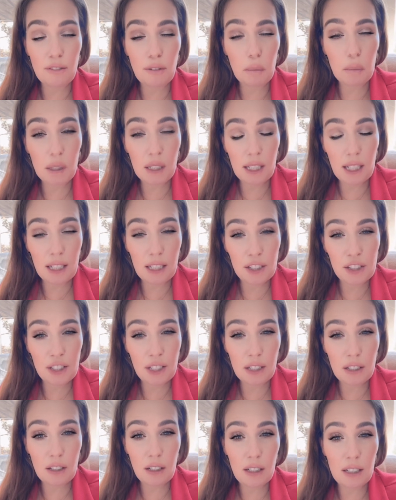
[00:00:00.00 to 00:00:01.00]
from An Garda
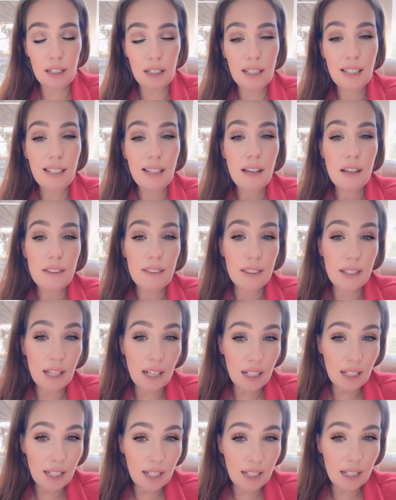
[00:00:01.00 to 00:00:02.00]
Síochána,
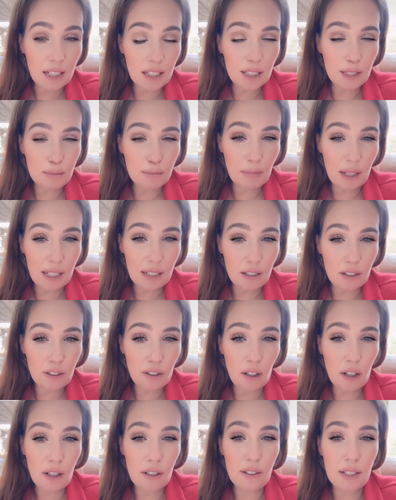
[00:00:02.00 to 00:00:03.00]
their letter is
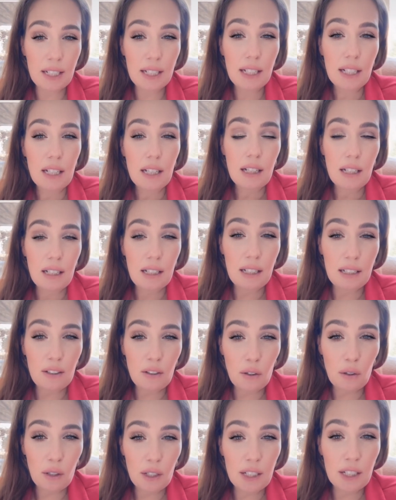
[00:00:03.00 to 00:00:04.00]
mandatory in
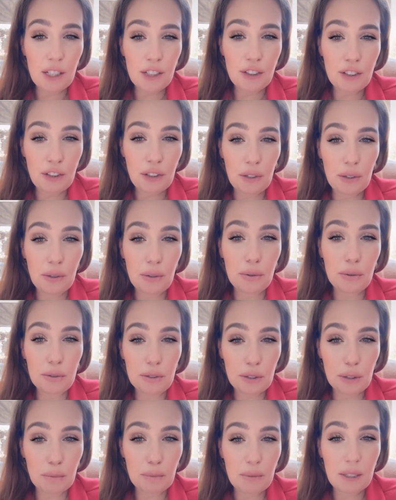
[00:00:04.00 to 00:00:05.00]
order to
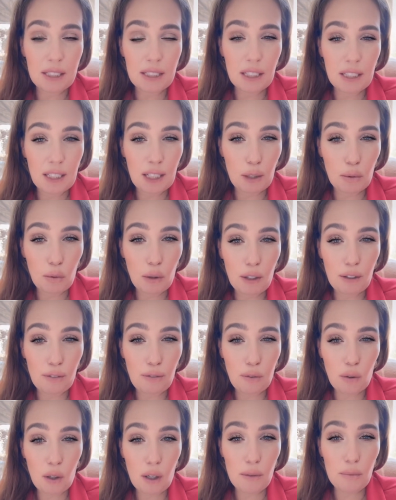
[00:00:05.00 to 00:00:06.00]
submit the T1
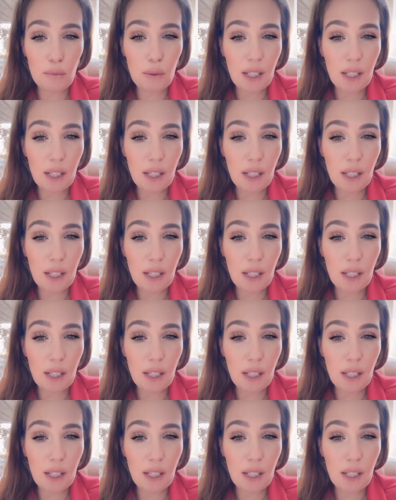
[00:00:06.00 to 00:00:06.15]
form.